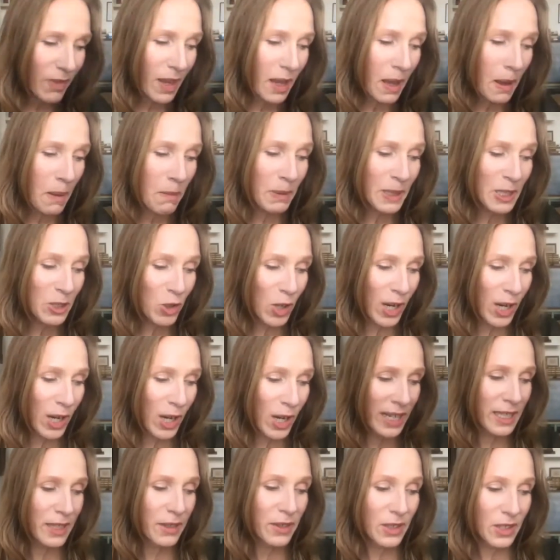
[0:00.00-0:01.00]
But trying
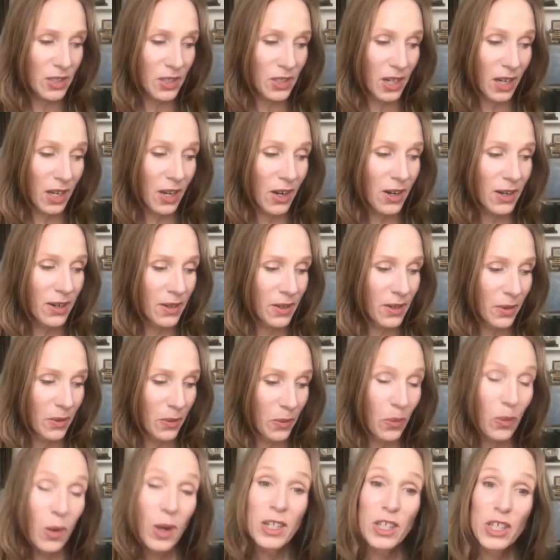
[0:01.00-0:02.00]
to learn
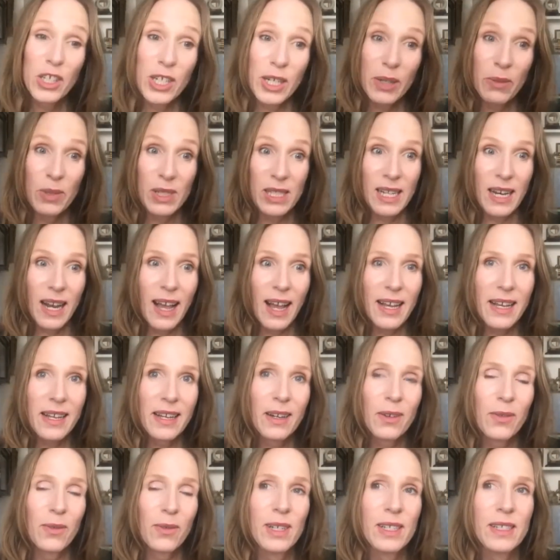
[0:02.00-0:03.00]
what she was
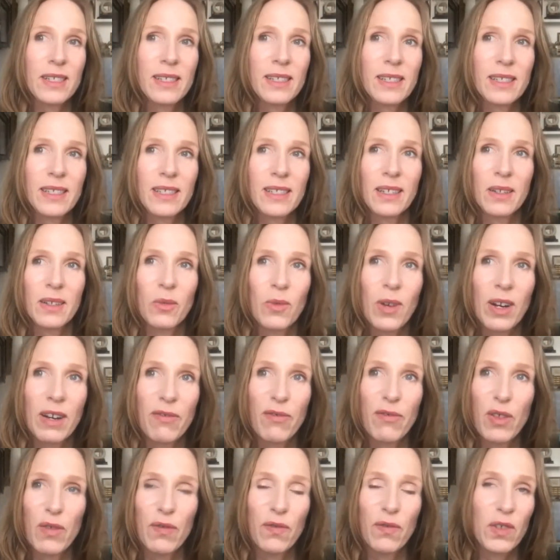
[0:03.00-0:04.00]
like was one of
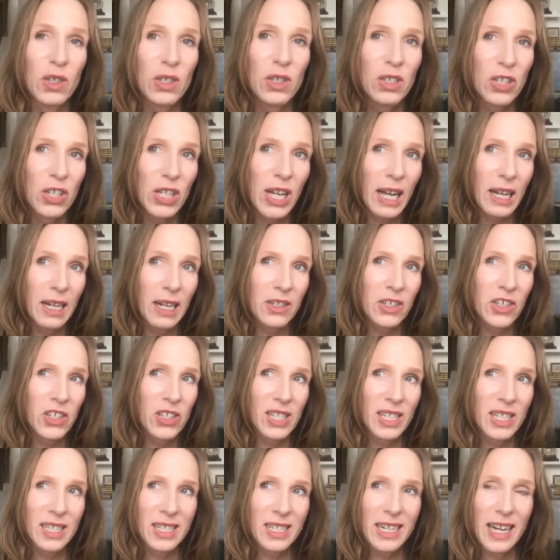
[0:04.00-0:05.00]
the first challenges
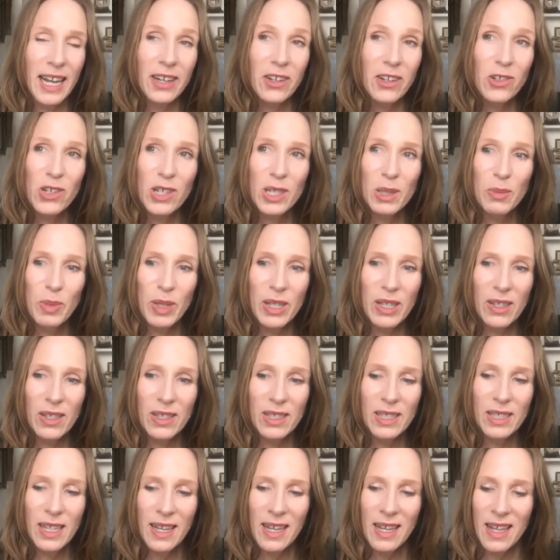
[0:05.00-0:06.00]
as an actress,
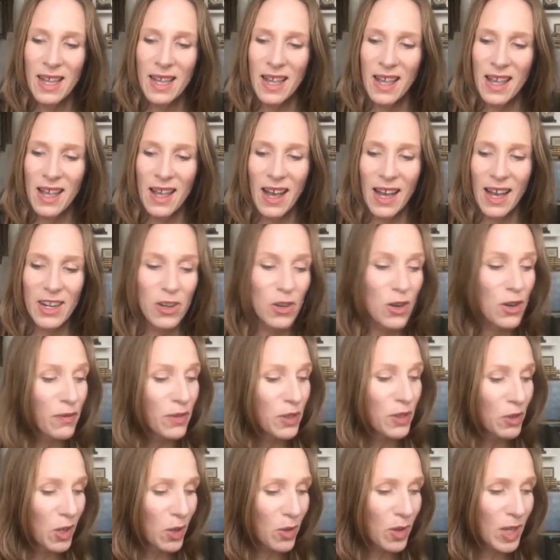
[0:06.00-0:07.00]
because I don't know if
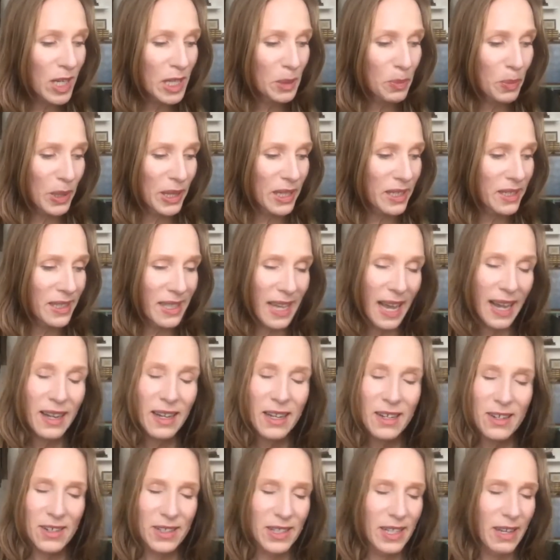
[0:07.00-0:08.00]
you know this, but the
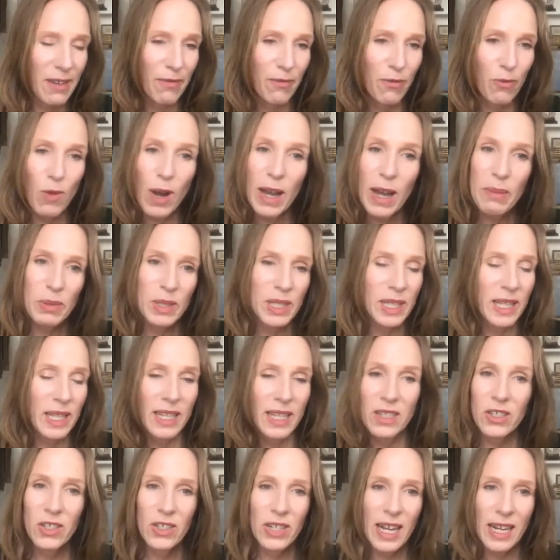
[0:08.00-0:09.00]
Sacklers have wiped the
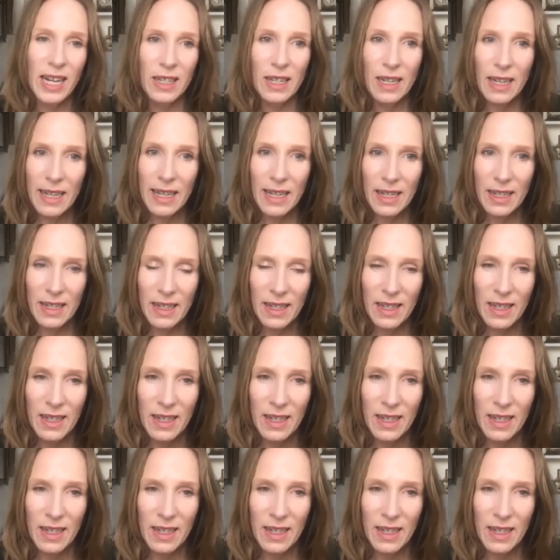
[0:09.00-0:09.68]
internet clean.